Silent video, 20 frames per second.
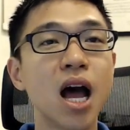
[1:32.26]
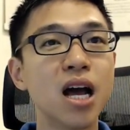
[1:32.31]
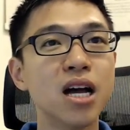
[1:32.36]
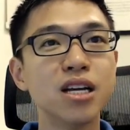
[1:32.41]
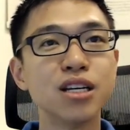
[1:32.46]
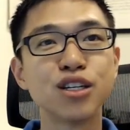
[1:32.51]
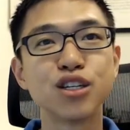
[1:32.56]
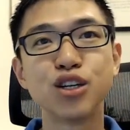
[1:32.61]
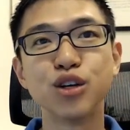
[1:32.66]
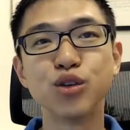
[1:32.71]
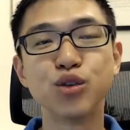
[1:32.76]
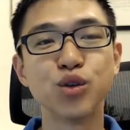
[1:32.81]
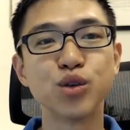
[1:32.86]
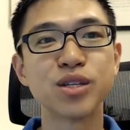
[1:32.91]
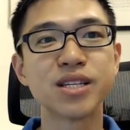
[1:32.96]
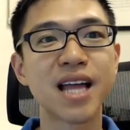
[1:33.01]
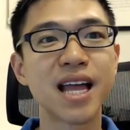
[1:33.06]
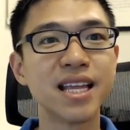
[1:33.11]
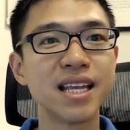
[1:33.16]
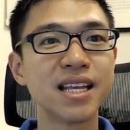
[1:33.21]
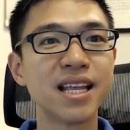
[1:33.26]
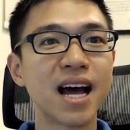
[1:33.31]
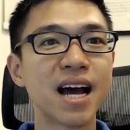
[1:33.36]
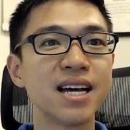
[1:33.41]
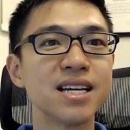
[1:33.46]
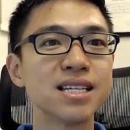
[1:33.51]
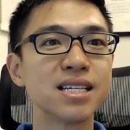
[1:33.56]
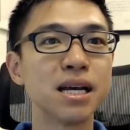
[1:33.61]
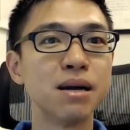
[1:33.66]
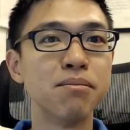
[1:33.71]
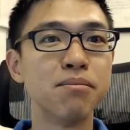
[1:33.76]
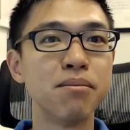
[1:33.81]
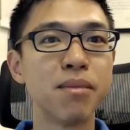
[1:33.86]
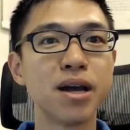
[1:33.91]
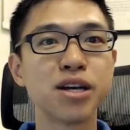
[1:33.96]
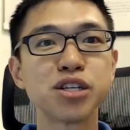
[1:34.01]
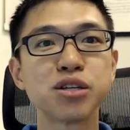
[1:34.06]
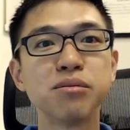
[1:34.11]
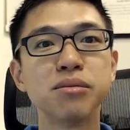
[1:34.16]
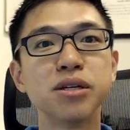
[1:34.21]
So to standardize a
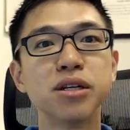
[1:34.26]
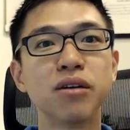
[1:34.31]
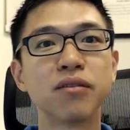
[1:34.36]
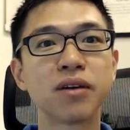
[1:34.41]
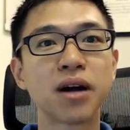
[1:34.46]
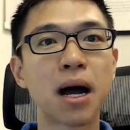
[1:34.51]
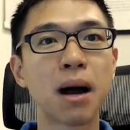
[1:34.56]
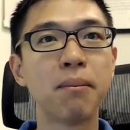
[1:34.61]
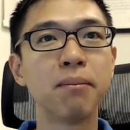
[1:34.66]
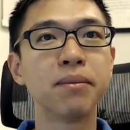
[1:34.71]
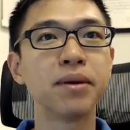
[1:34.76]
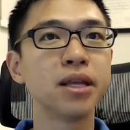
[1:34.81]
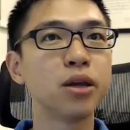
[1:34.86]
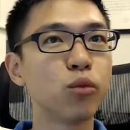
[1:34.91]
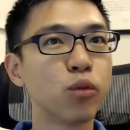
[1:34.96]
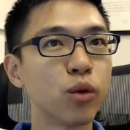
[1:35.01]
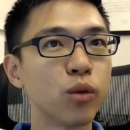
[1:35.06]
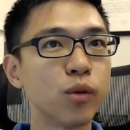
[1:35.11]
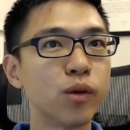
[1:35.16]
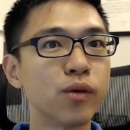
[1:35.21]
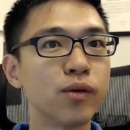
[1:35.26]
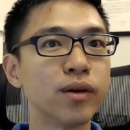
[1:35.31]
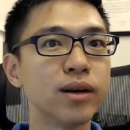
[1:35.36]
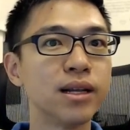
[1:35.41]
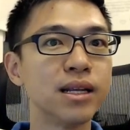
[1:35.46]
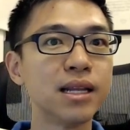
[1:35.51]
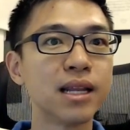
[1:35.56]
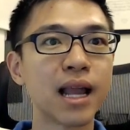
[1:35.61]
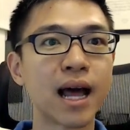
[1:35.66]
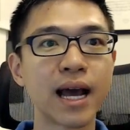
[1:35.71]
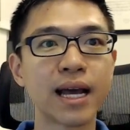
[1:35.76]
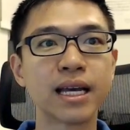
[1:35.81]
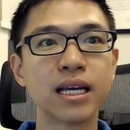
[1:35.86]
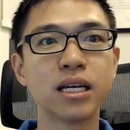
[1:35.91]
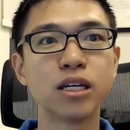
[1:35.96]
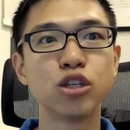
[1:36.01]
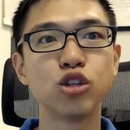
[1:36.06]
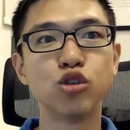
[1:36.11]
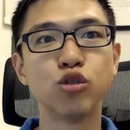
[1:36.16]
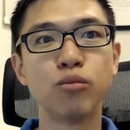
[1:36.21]
measurement of company, we would really
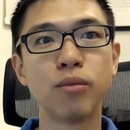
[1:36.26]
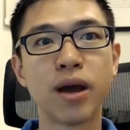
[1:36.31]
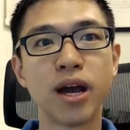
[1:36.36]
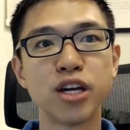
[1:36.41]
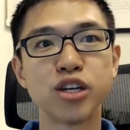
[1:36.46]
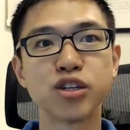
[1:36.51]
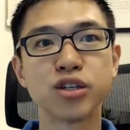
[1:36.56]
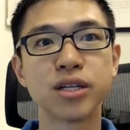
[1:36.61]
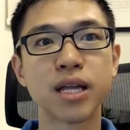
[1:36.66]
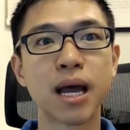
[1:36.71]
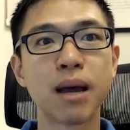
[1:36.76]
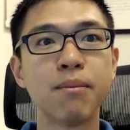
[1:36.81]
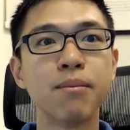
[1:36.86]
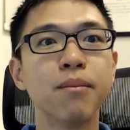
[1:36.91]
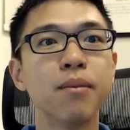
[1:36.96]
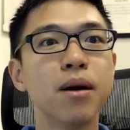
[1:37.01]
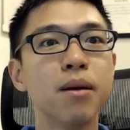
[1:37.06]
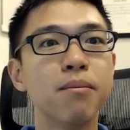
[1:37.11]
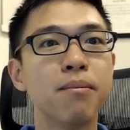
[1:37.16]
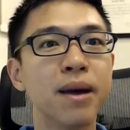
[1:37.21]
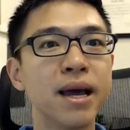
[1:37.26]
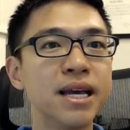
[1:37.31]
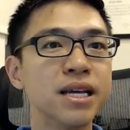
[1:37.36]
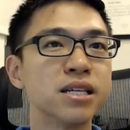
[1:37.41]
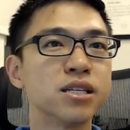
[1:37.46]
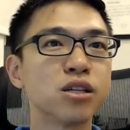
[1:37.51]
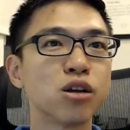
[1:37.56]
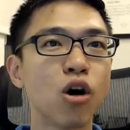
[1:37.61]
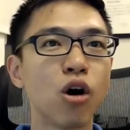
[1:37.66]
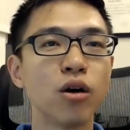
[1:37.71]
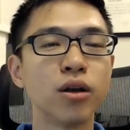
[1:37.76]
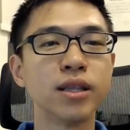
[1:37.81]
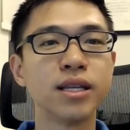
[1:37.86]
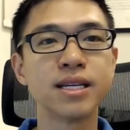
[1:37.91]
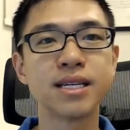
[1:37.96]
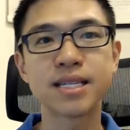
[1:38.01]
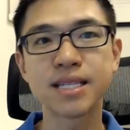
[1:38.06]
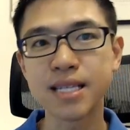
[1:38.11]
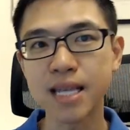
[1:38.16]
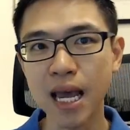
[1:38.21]
like to measure them based on the
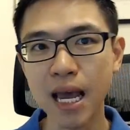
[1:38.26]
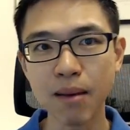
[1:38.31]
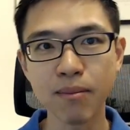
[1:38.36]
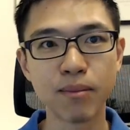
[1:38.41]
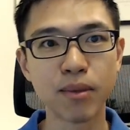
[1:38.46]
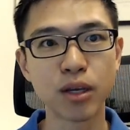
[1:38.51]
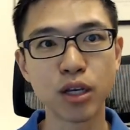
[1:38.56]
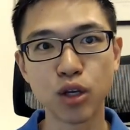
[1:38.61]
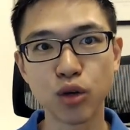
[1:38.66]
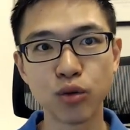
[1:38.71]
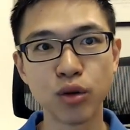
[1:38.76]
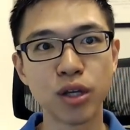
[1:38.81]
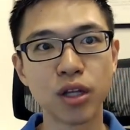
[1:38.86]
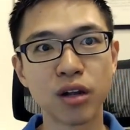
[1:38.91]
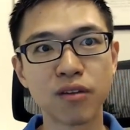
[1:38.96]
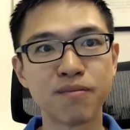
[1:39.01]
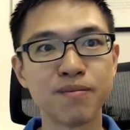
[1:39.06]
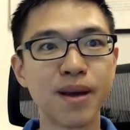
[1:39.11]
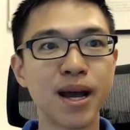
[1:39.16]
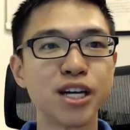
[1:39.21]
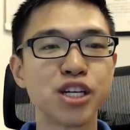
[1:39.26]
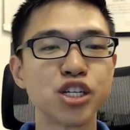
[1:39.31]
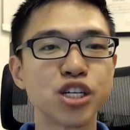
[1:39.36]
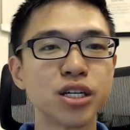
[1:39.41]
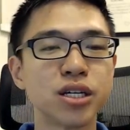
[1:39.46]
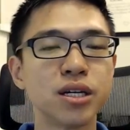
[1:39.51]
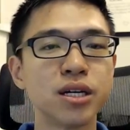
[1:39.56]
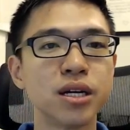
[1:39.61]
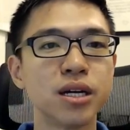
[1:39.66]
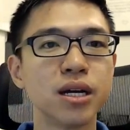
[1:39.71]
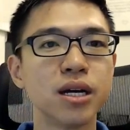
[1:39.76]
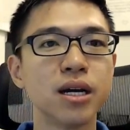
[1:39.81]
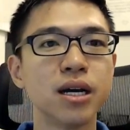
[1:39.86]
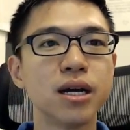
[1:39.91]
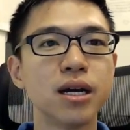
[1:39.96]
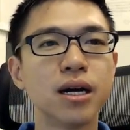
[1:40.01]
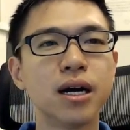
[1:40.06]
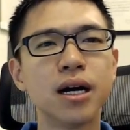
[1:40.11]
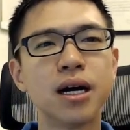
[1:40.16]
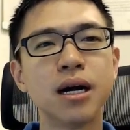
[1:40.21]
same unit of measure.
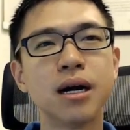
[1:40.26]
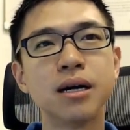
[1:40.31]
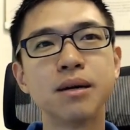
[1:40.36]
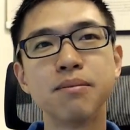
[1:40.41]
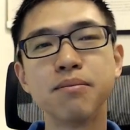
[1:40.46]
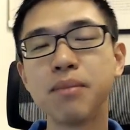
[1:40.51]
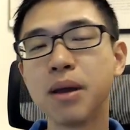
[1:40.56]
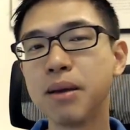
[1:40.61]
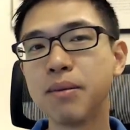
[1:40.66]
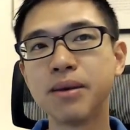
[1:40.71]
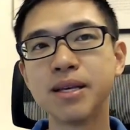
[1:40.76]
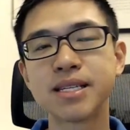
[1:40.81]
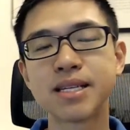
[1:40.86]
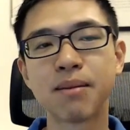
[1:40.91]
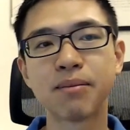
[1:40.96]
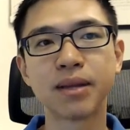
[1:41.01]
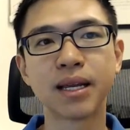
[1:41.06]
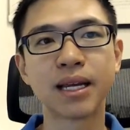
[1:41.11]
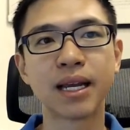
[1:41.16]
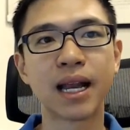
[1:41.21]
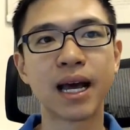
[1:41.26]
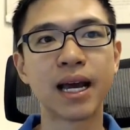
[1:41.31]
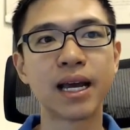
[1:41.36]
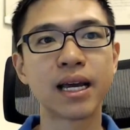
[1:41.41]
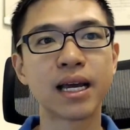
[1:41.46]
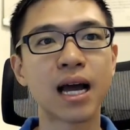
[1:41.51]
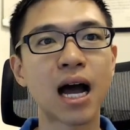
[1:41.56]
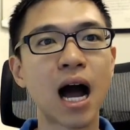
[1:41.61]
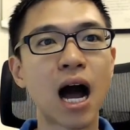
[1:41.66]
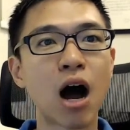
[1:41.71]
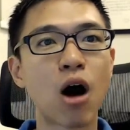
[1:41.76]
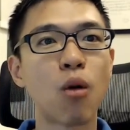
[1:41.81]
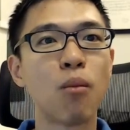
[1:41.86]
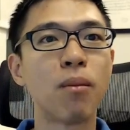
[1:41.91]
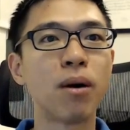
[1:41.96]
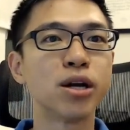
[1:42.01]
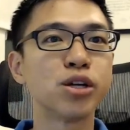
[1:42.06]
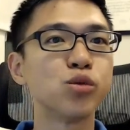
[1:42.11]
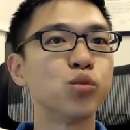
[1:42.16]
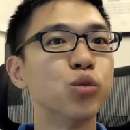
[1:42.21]
Maybe something like how
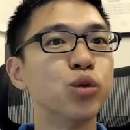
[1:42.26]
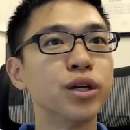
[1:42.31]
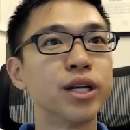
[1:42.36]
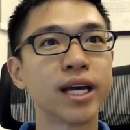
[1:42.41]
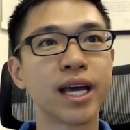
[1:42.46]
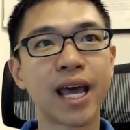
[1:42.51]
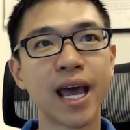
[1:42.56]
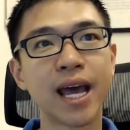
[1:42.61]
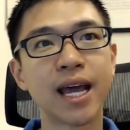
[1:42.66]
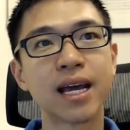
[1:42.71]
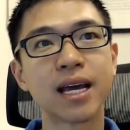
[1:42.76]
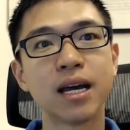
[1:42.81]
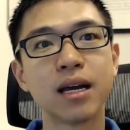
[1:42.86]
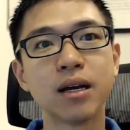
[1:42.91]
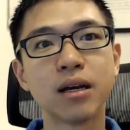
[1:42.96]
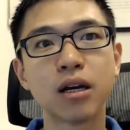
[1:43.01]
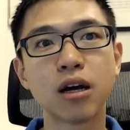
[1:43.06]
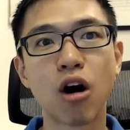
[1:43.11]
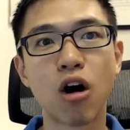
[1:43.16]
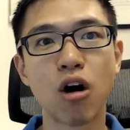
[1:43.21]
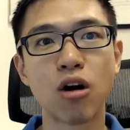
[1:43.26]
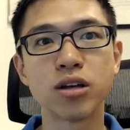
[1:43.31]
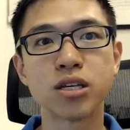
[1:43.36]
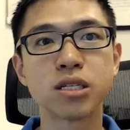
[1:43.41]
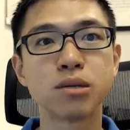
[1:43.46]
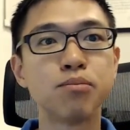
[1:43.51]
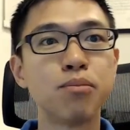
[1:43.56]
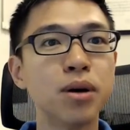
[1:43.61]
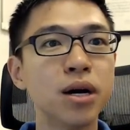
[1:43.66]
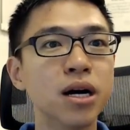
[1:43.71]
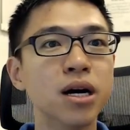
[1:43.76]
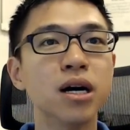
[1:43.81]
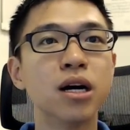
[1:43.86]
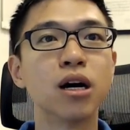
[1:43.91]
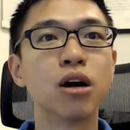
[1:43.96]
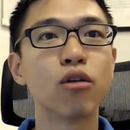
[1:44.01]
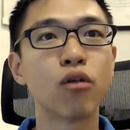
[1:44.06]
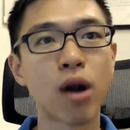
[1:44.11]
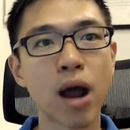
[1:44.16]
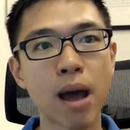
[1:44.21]
much would a cake cost per
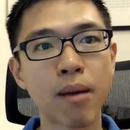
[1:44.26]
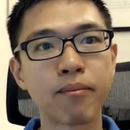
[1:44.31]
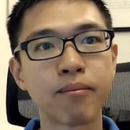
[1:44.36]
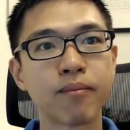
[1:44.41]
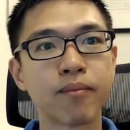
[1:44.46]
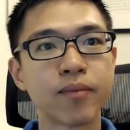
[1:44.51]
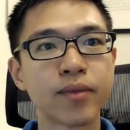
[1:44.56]
gram.